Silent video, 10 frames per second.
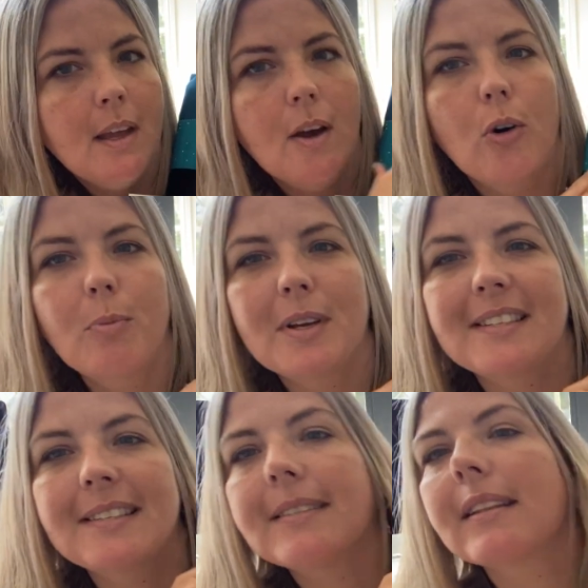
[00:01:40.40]

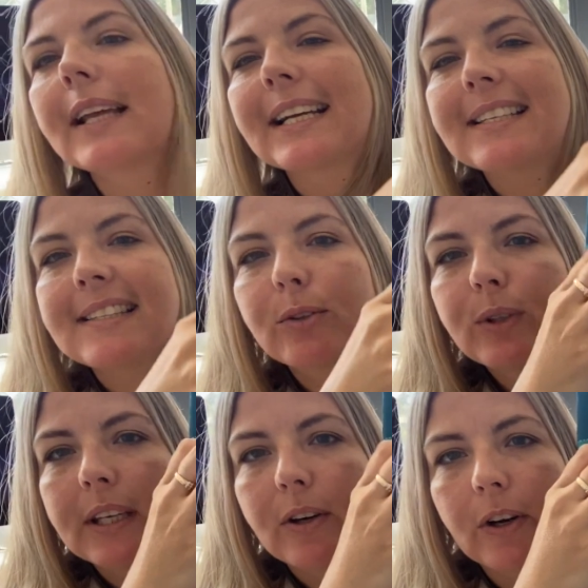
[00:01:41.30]
almost like a
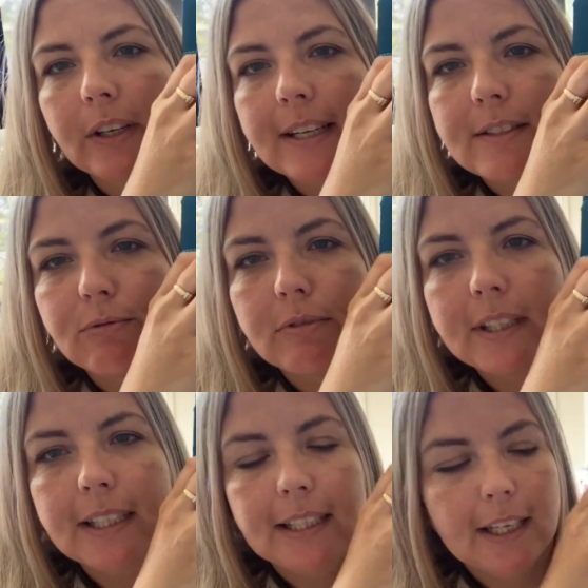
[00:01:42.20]
silky cotton. It's
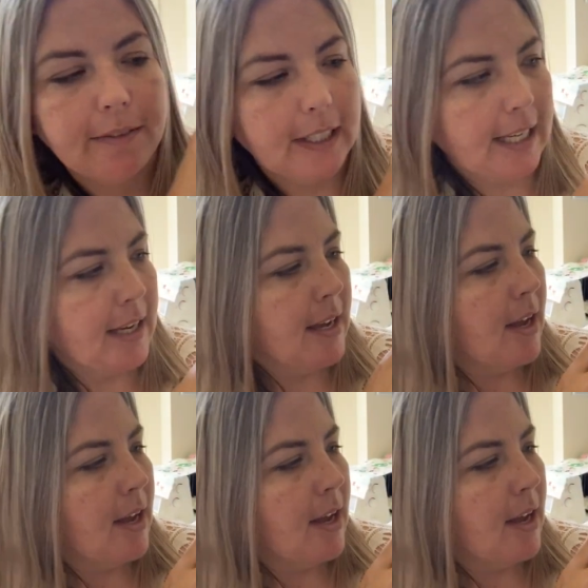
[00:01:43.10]
really lovely.